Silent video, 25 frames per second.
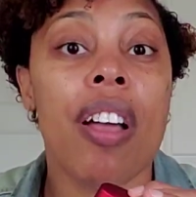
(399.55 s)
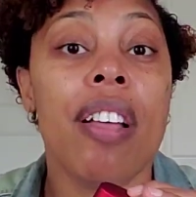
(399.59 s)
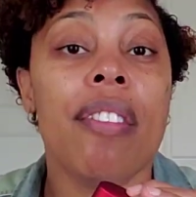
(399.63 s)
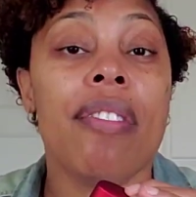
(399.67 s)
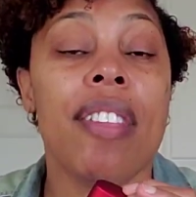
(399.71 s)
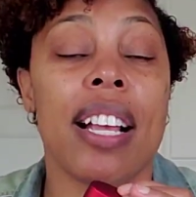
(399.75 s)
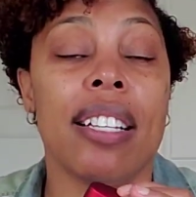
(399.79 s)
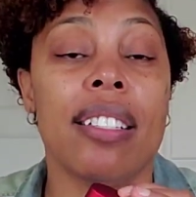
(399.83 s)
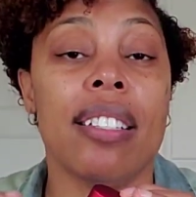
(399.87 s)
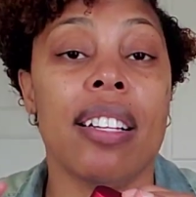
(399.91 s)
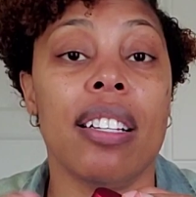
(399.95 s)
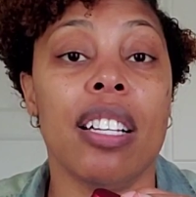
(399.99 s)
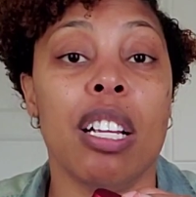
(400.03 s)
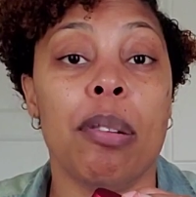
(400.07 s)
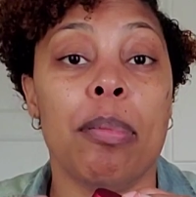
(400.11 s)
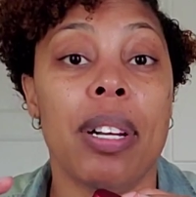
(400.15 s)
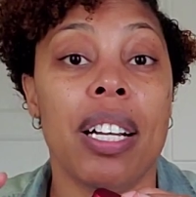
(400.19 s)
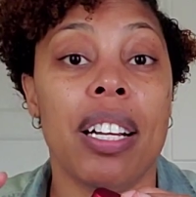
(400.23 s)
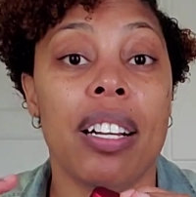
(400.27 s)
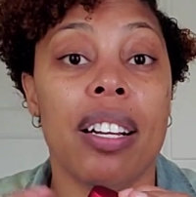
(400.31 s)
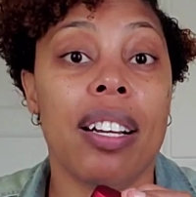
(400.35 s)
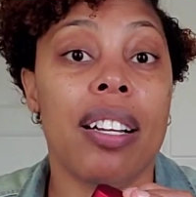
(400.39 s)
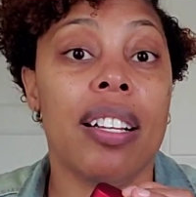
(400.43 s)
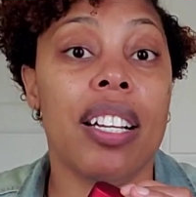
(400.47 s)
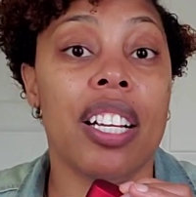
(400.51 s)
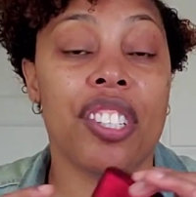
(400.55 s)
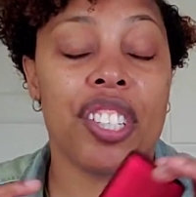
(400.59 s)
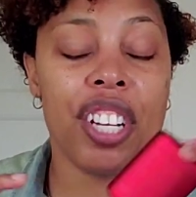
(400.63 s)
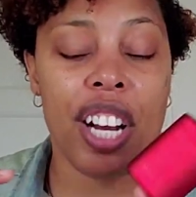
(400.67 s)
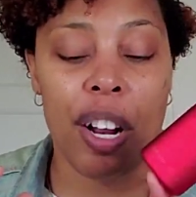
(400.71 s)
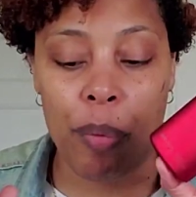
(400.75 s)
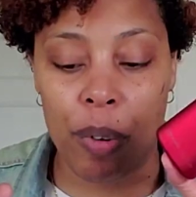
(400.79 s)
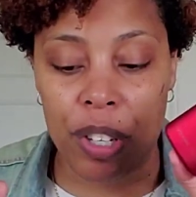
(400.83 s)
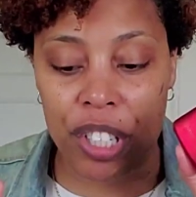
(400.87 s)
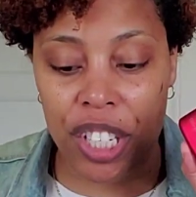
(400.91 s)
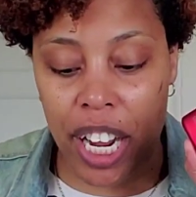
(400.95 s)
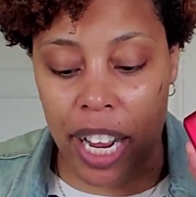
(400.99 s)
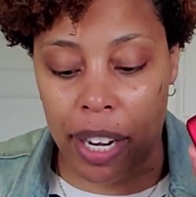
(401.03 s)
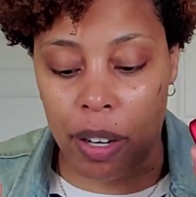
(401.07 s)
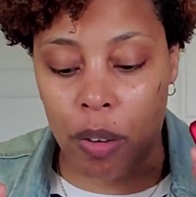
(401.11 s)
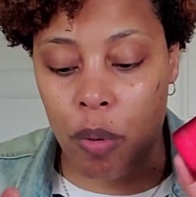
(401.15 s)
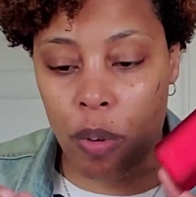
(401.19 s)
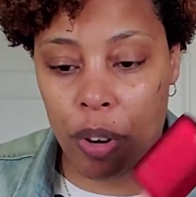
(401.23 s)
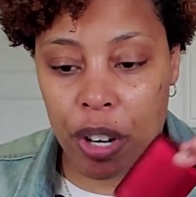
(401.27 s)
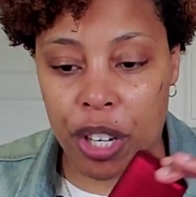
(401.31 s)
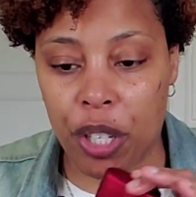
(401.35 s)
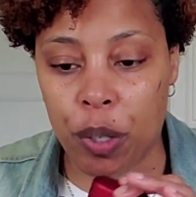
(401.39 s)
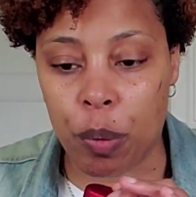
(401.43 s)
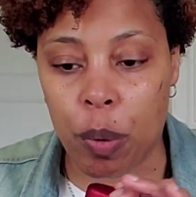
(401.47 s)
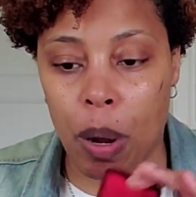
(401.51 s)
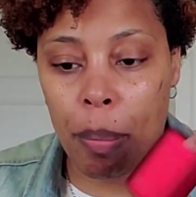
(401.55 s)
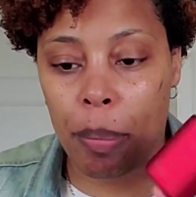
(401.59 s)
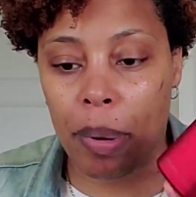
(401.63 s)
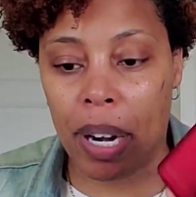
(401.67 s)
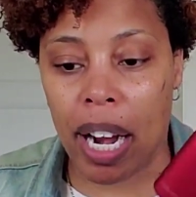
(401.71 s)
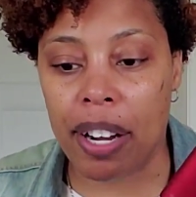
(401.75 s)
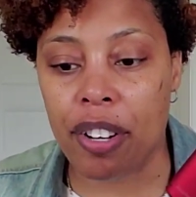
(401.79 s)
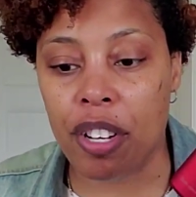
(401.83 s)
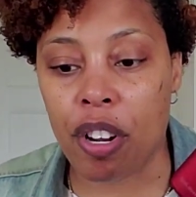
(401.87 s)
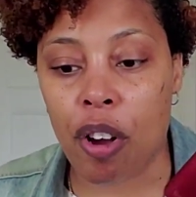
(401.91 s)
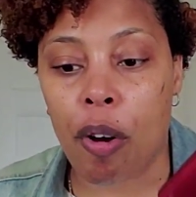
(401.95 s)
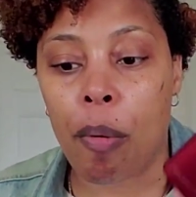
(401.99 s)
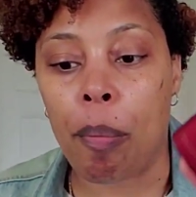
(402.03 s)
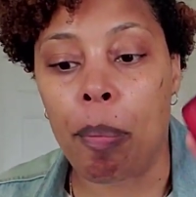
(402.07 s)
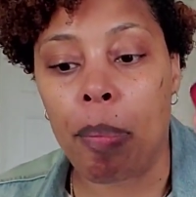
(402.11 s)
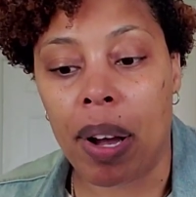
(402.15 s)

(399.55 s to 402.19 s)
That's a limited edition. I wish I had an orange one, but I don't.